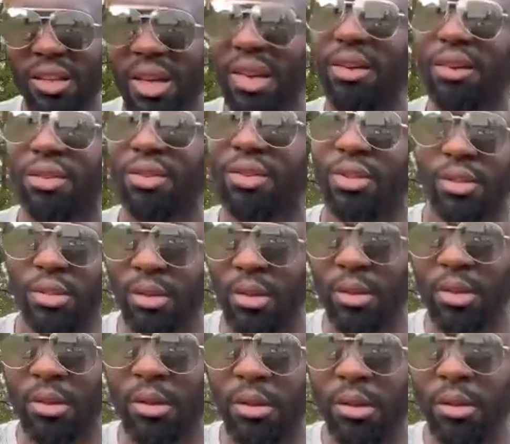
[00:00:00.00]
else,
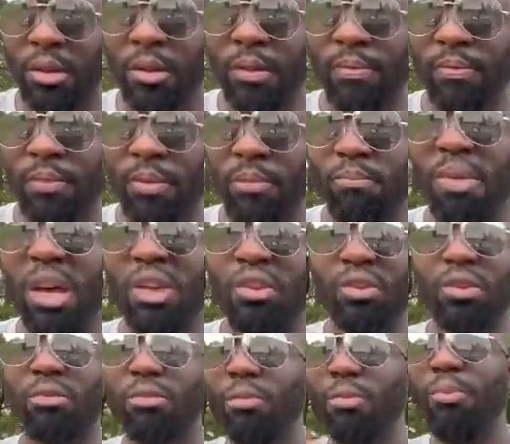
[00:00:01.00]
make
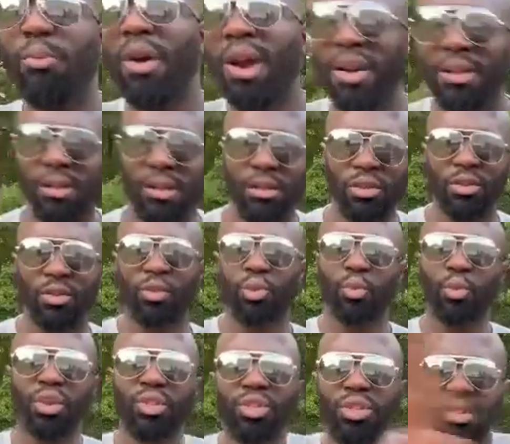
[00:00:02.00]
sure you practice
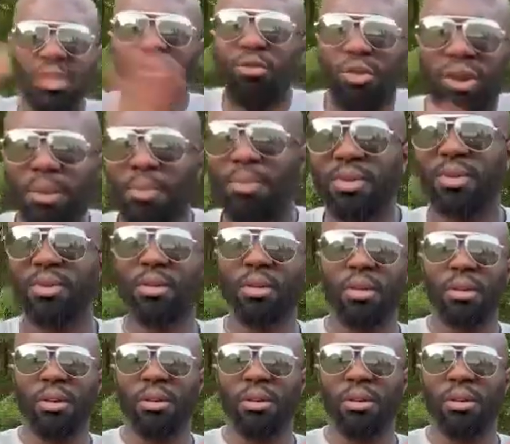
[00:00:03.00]
switching grips,